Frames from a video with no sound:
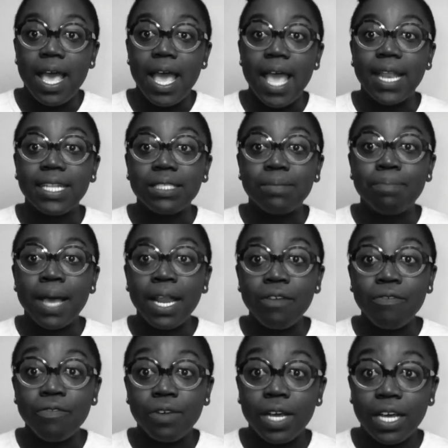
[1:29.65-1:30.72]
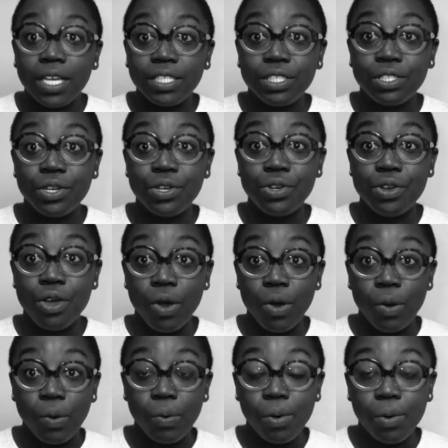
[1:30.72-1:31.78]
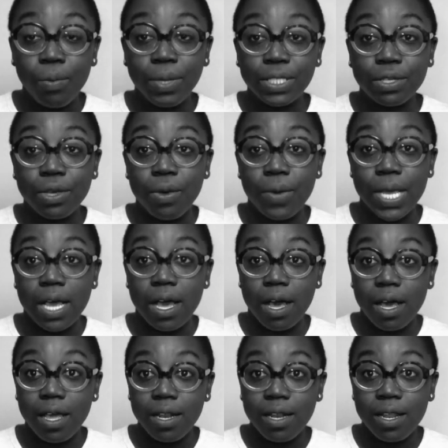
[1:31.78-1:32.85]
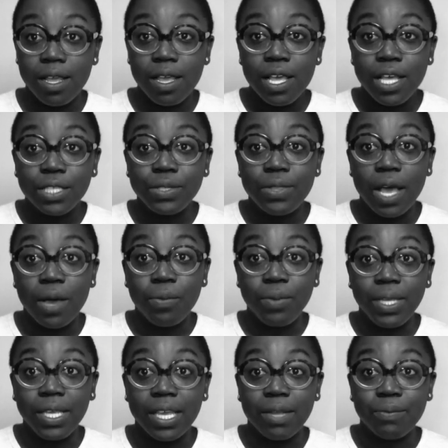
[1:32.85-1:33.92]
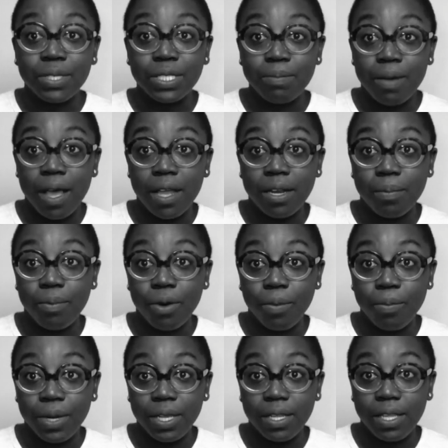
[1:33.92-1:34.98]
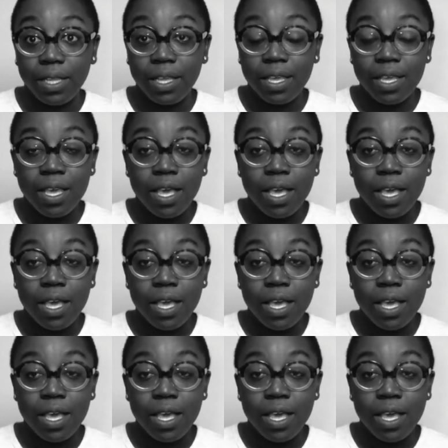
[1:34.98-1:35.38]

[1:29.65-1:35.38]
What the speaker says: And it's better for us to know what's going on so that we can respond appropriately.